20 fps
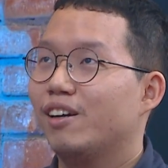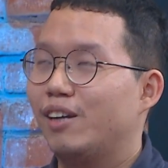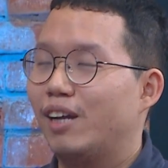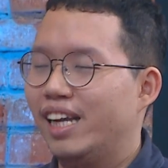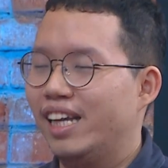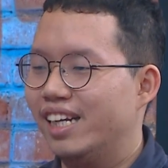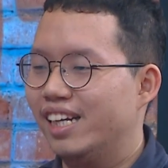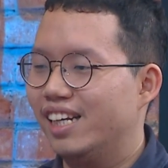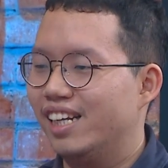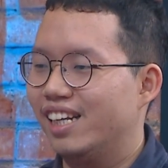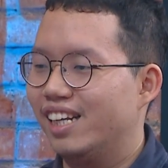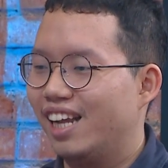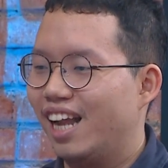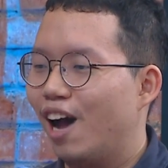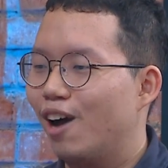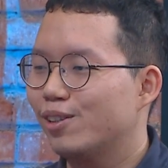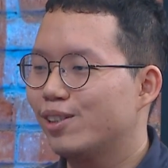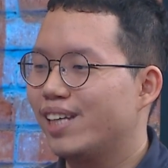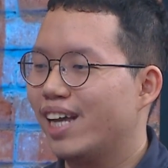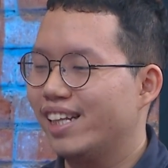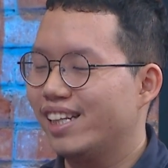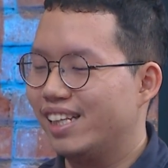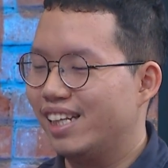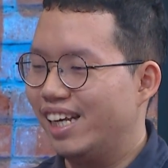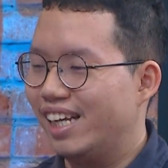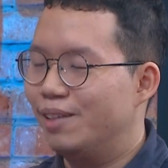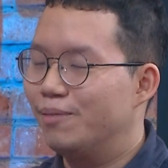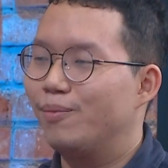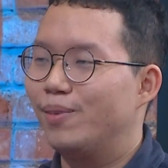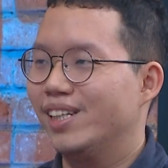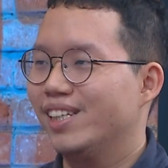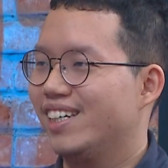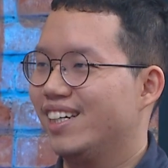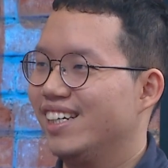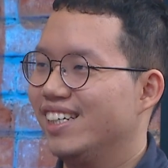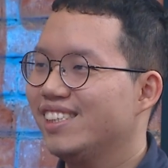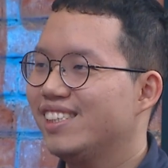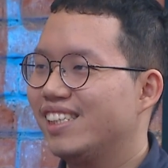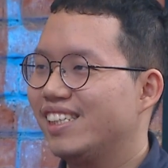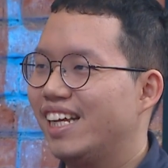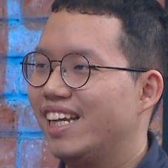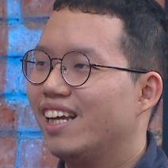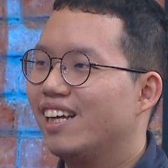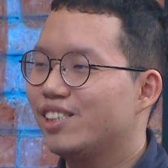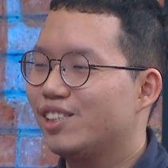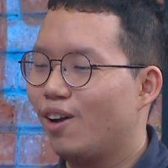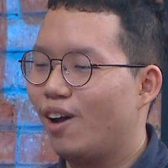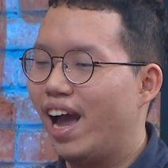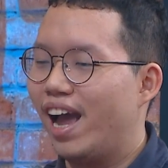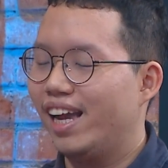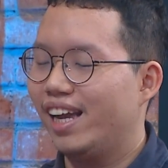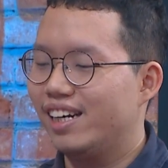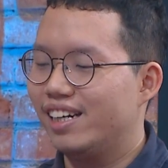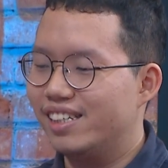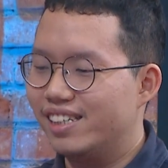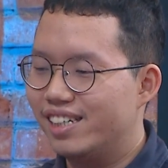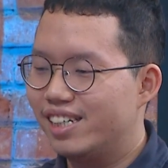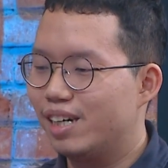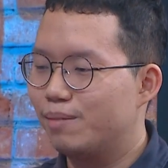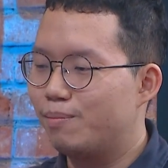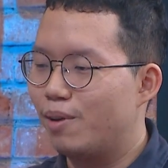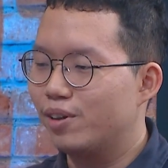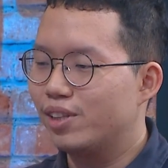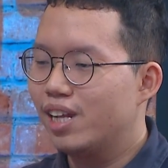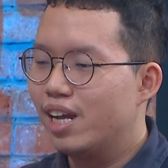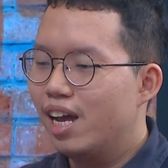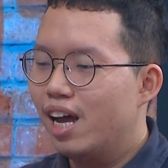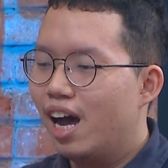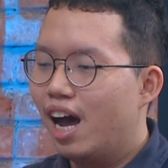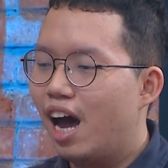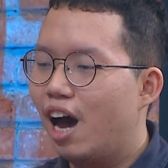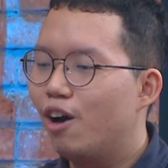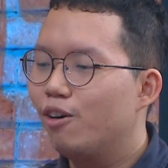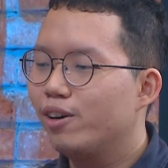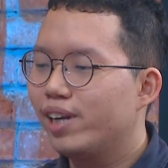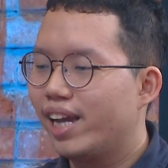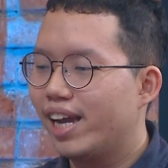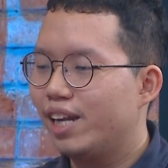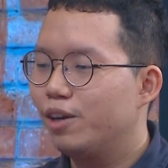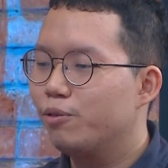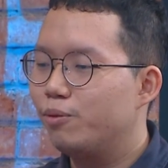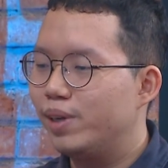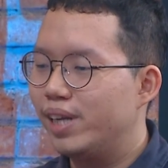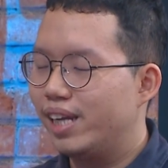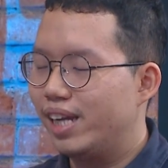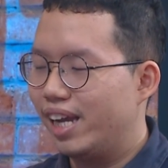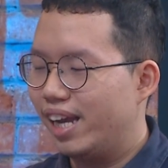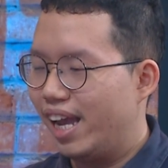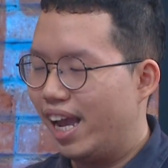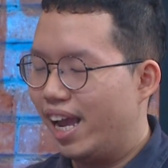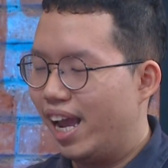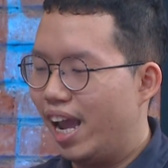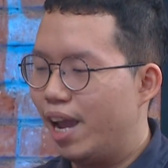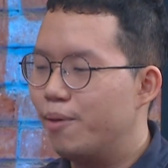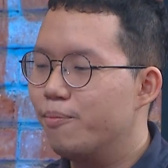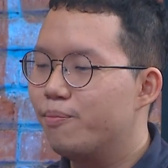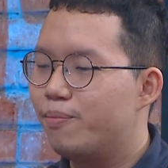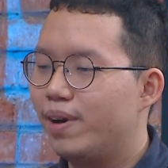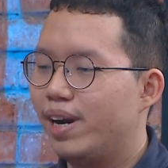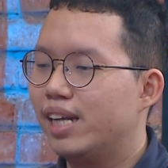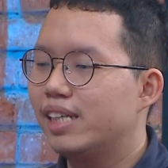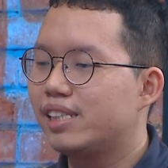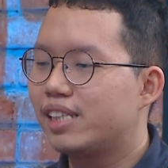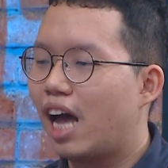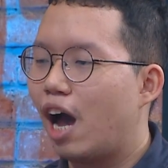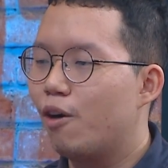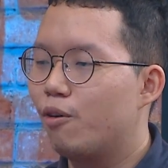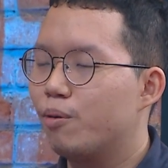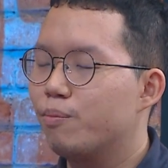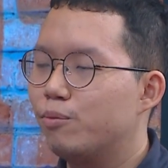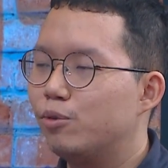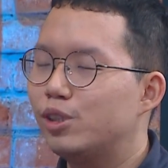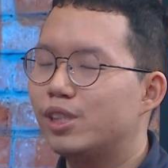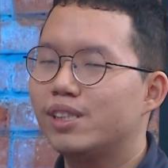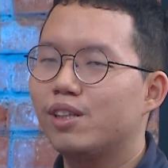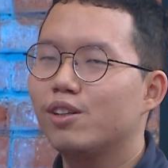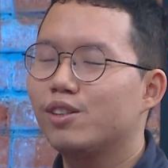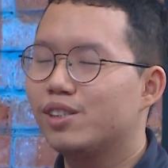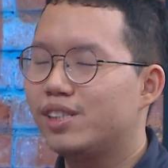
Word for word: In outside in Pinterest, so I learned about how can we embrace our moods not